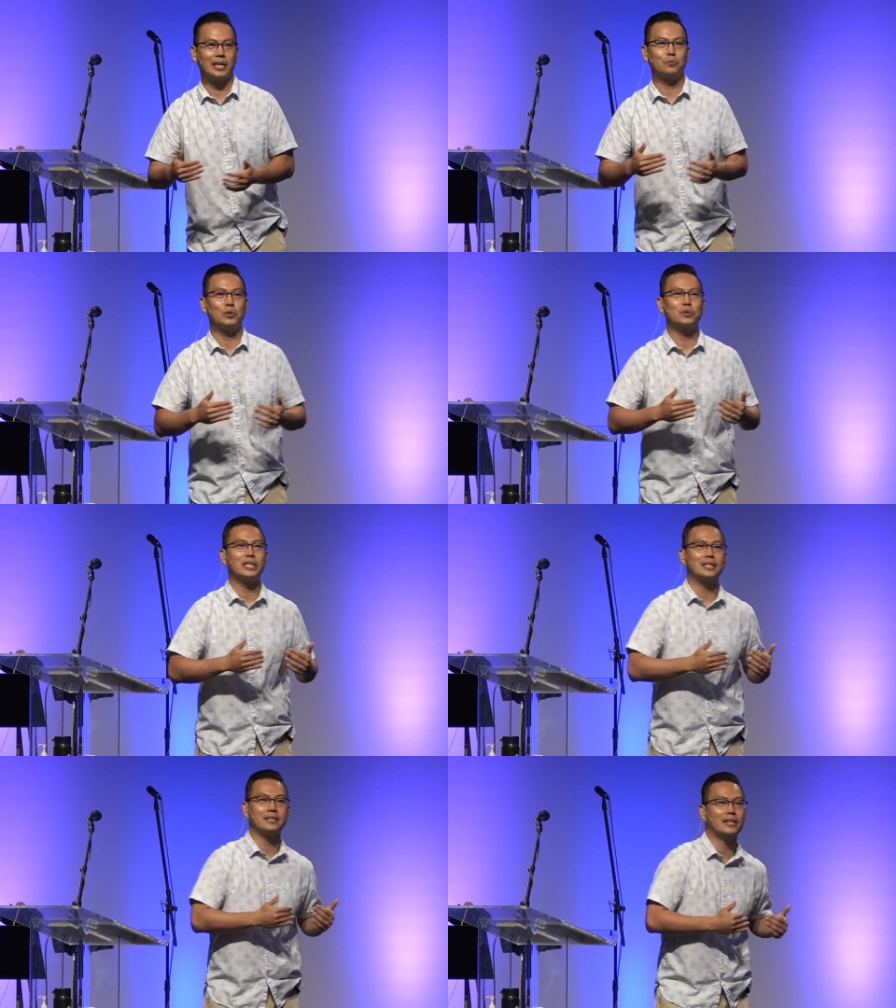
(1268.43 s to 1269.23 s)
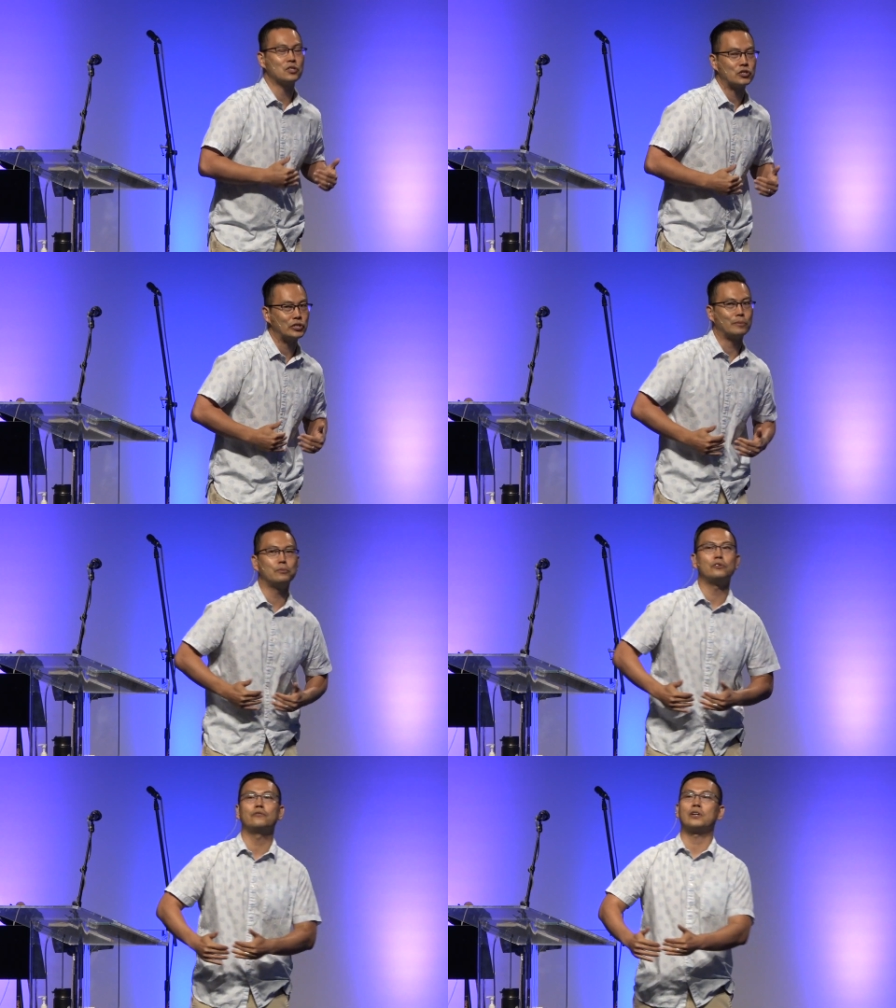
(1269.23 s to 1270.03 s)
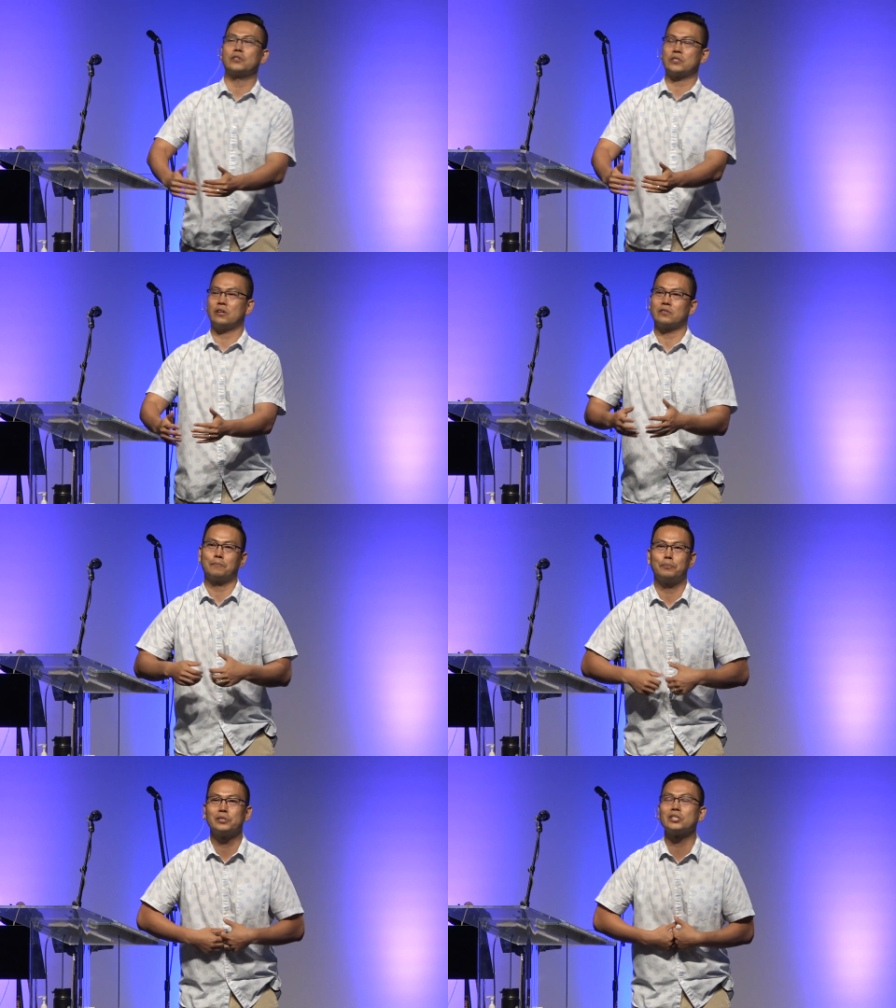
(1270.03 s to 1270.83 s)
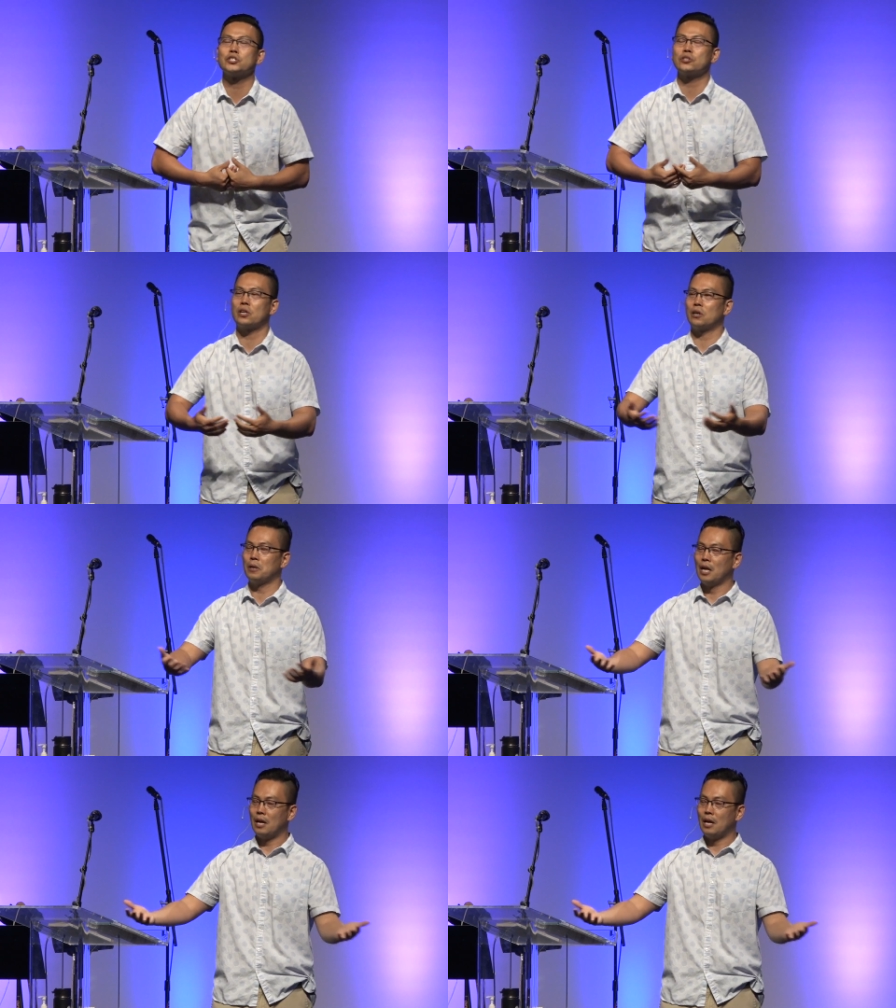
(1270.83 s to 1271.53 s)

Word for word: and we would intentionally move ourselves and position our